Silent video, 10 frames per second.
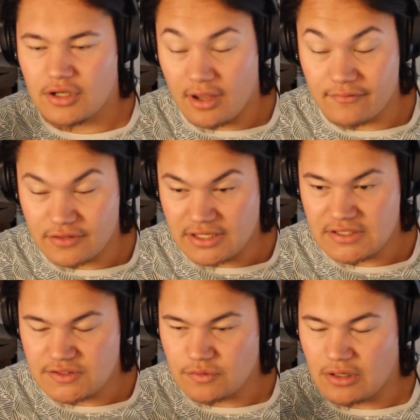cover that
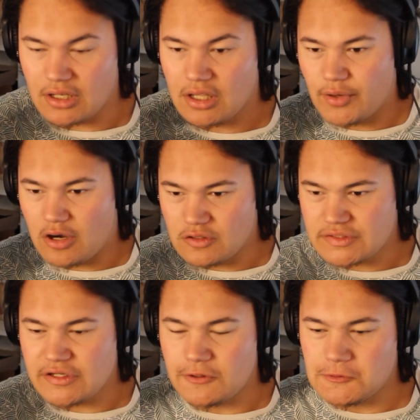he's doing, but
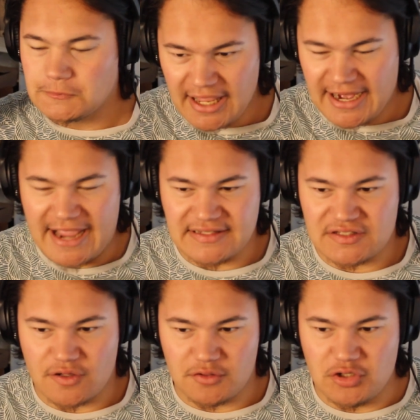also it has
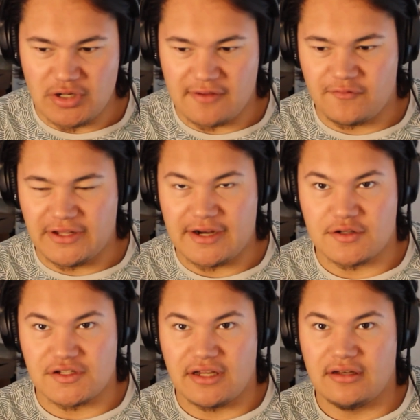its own unique
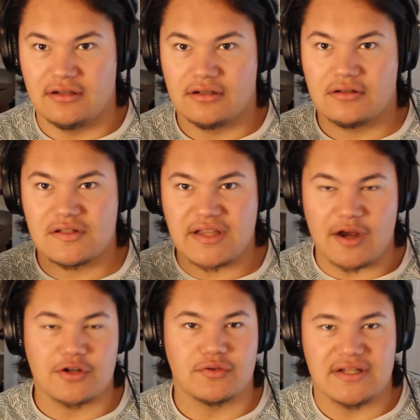flares and
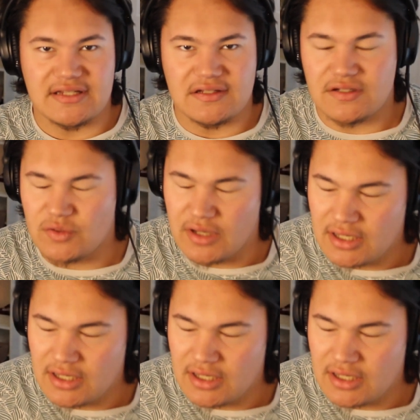characteristics to it.